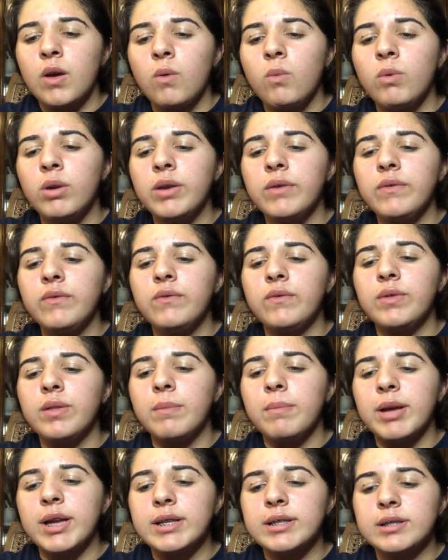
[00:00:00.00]
one of the
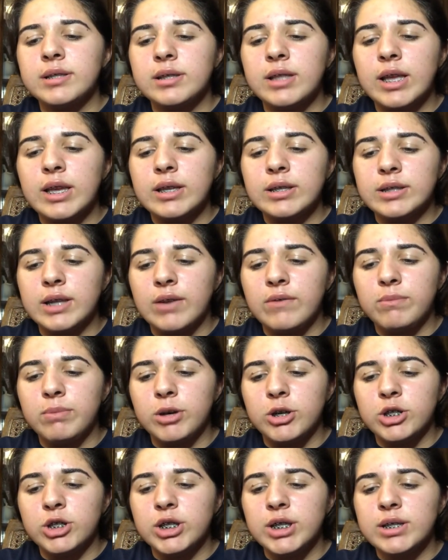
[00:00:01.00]
best things I've
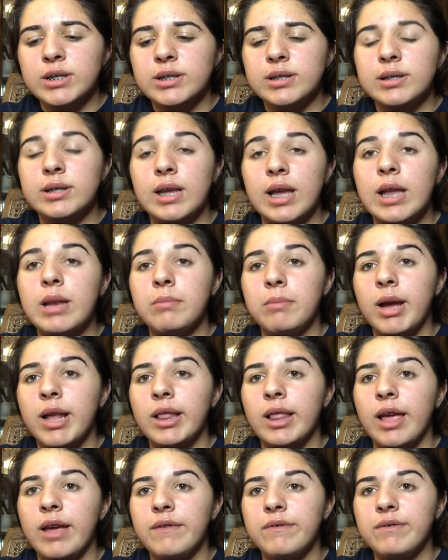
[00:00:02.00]
purchased in my
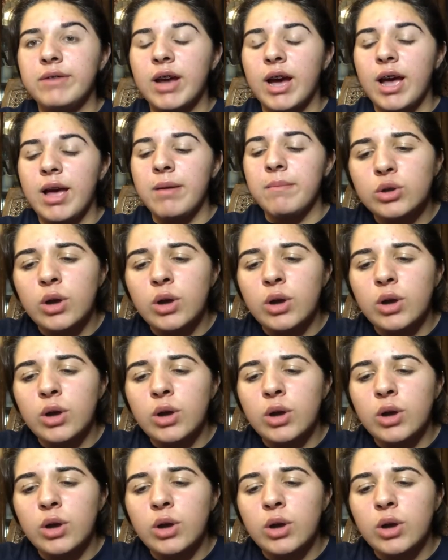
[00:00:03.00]
lifetime.